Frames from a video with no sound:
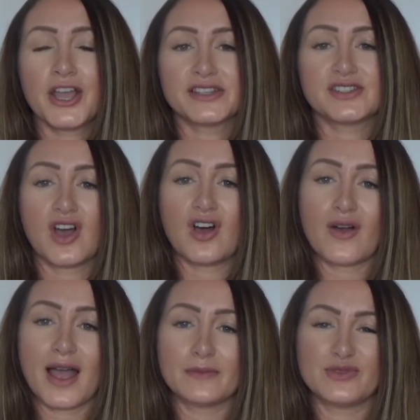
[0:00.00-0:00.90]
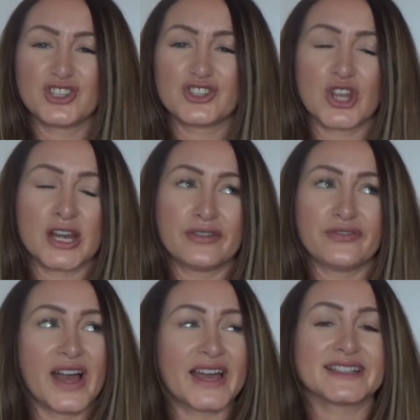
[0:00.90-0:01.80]
So I'm just trying to
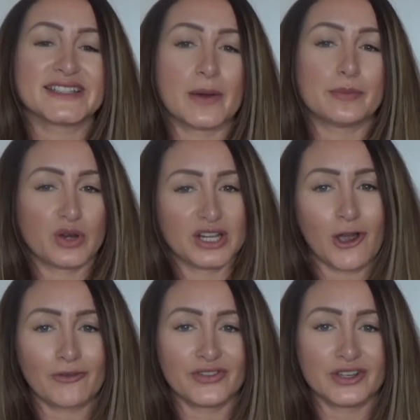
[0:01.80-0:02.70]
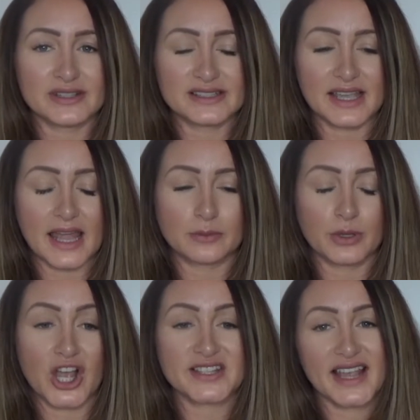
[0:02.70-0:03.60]
find that body confidence again
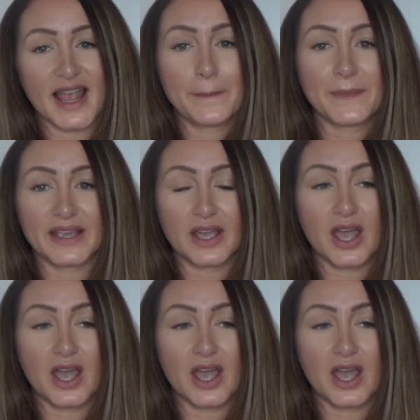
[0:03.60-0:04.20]
because I am bigger,